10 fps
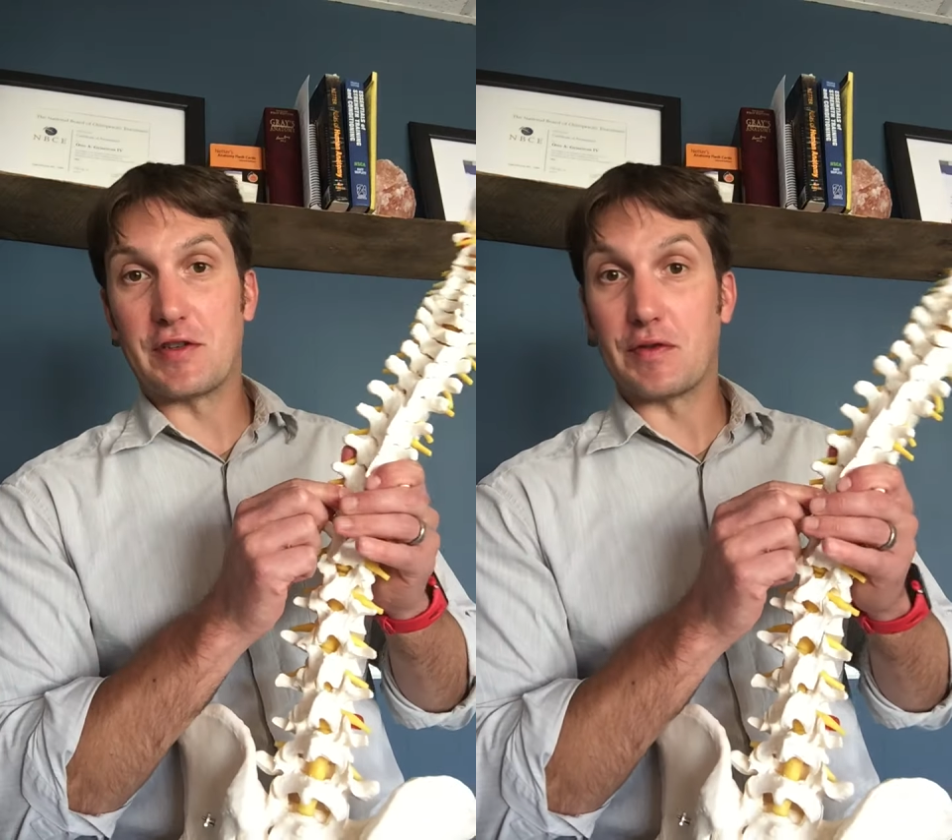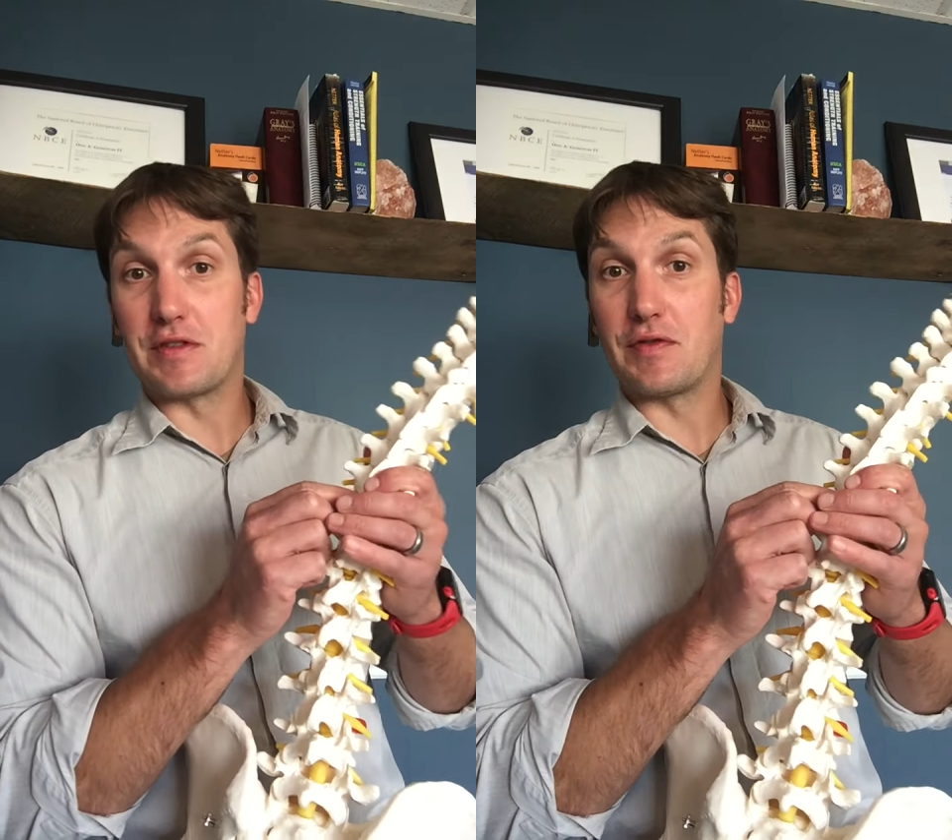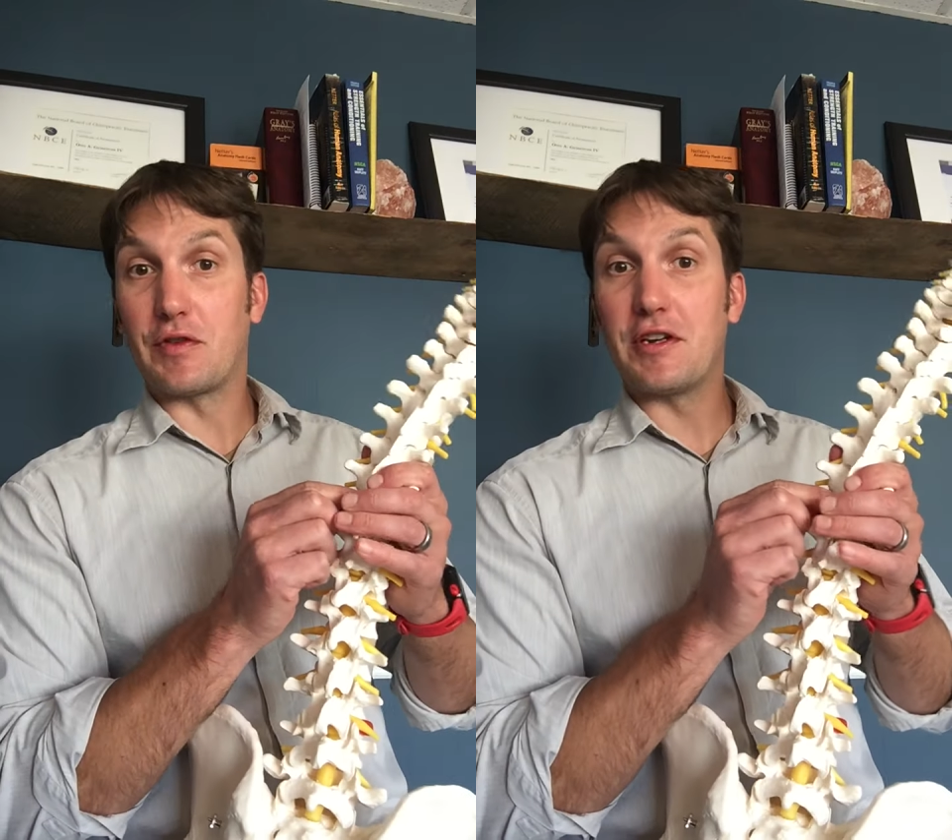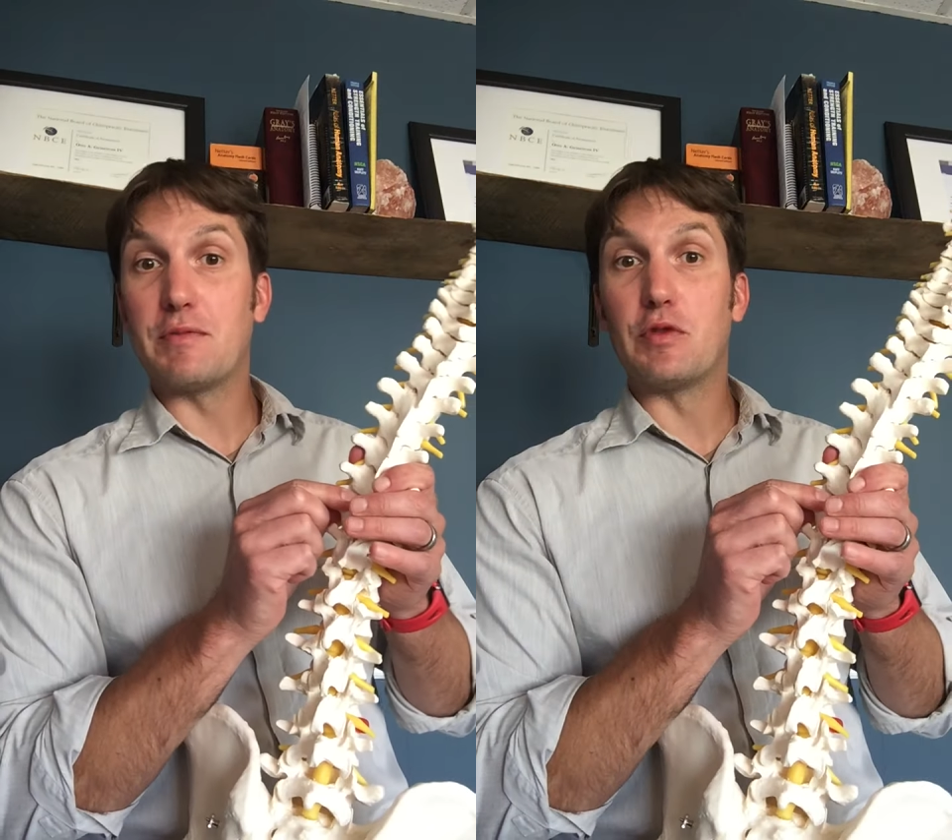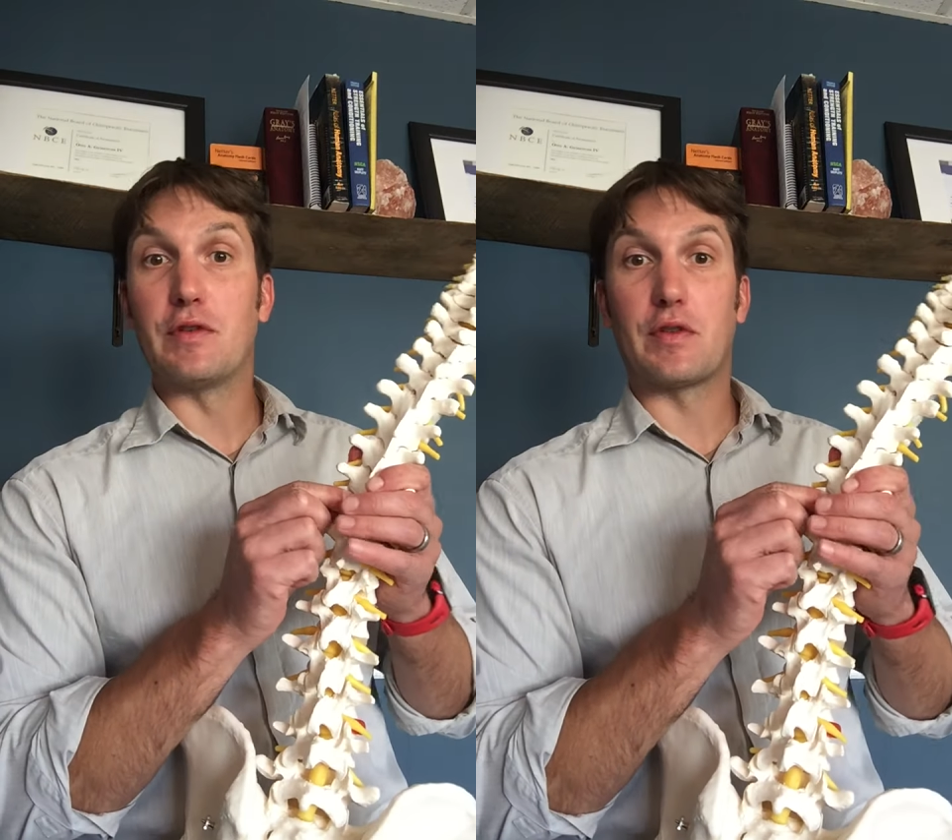so it's free to
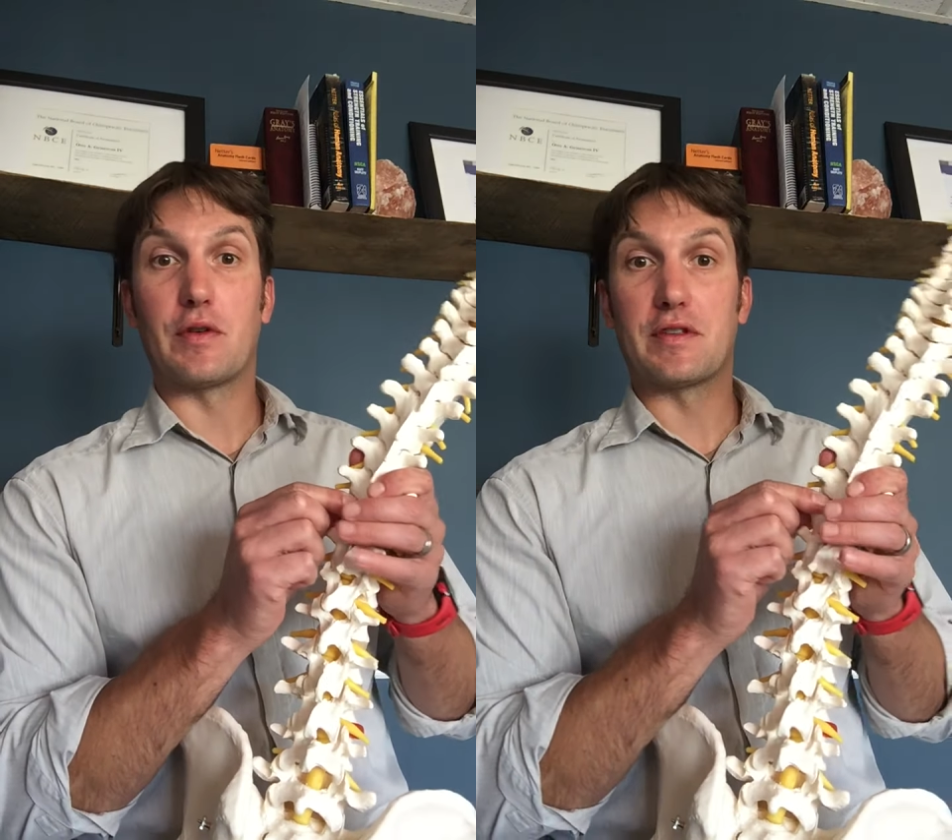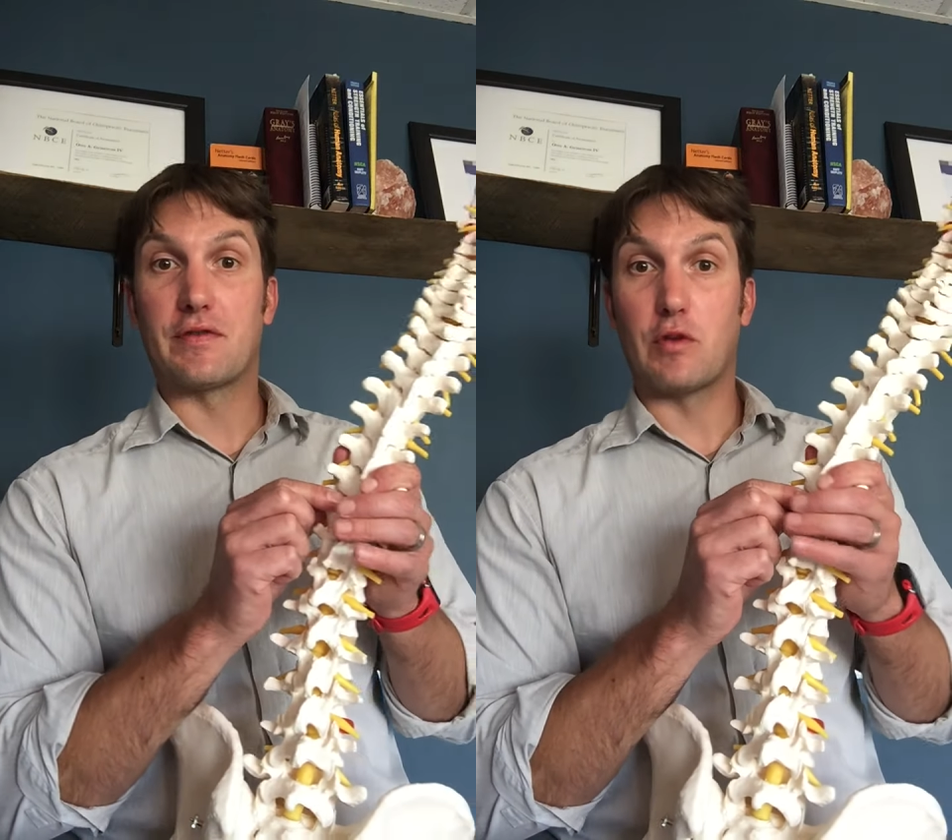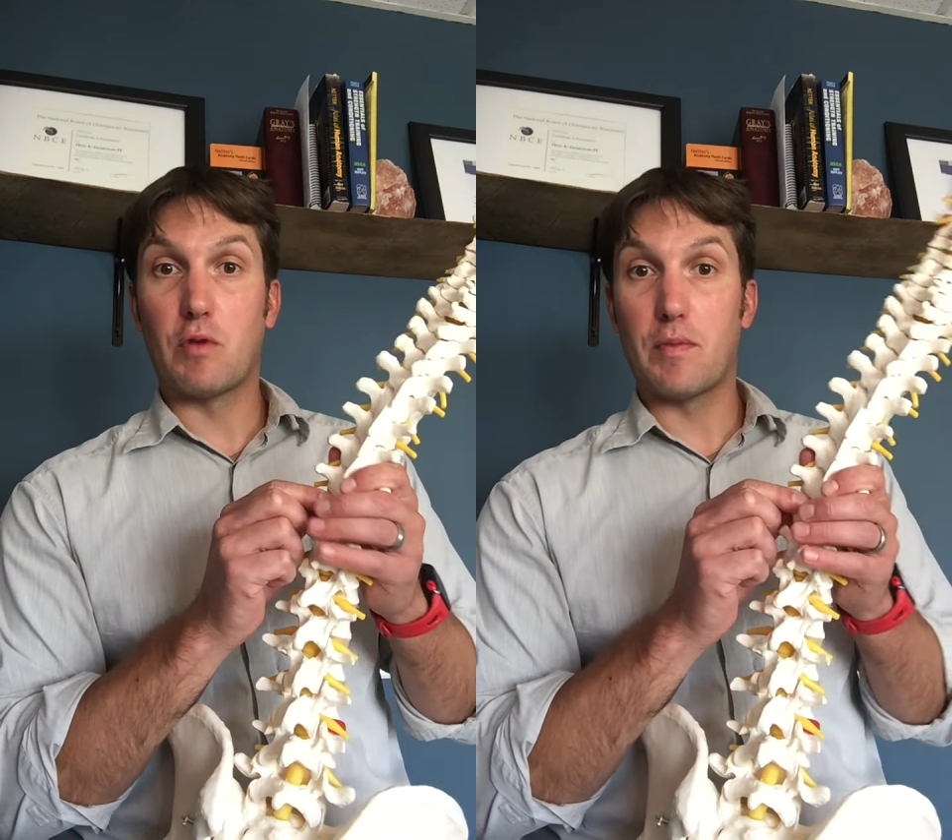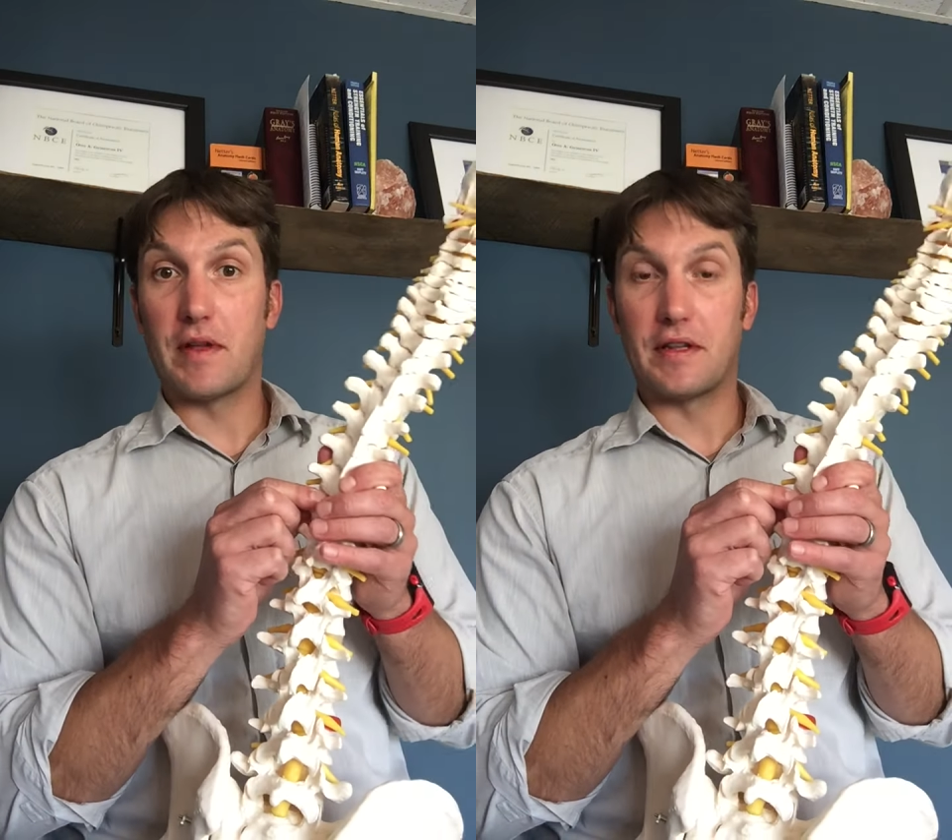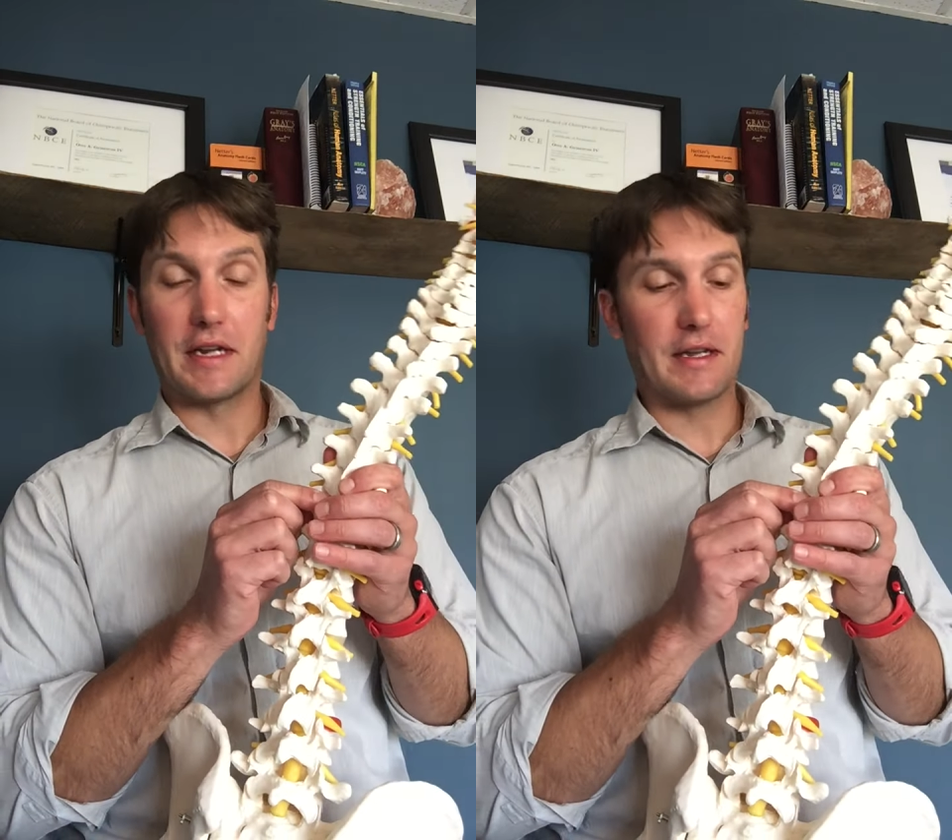move through its full
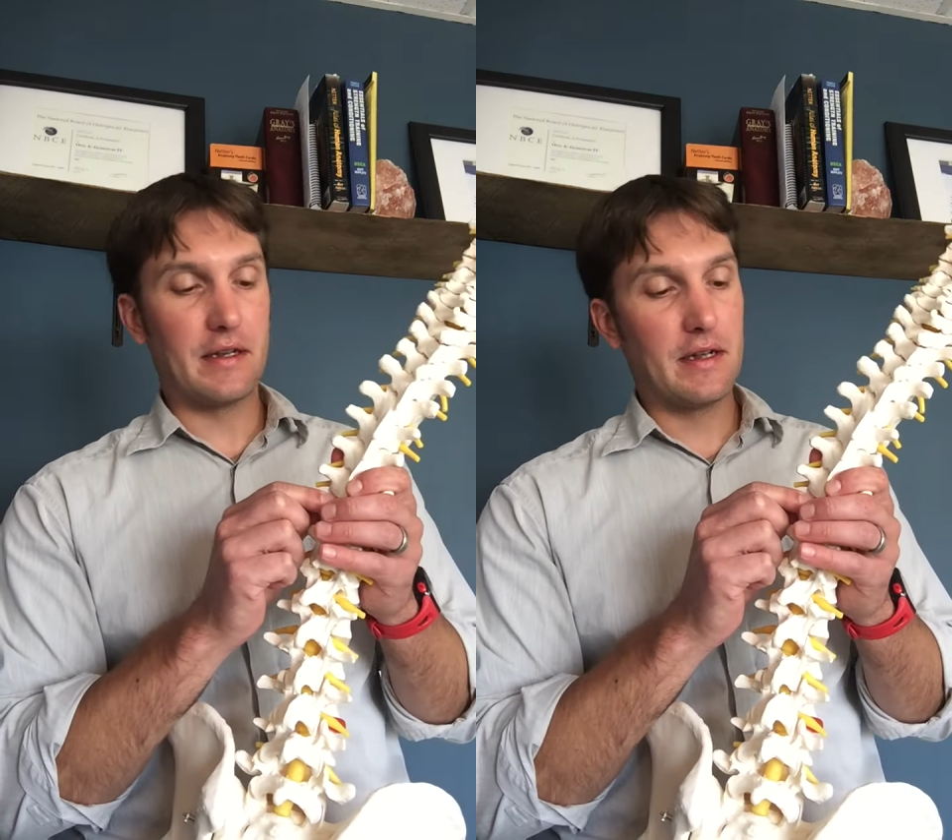mobility.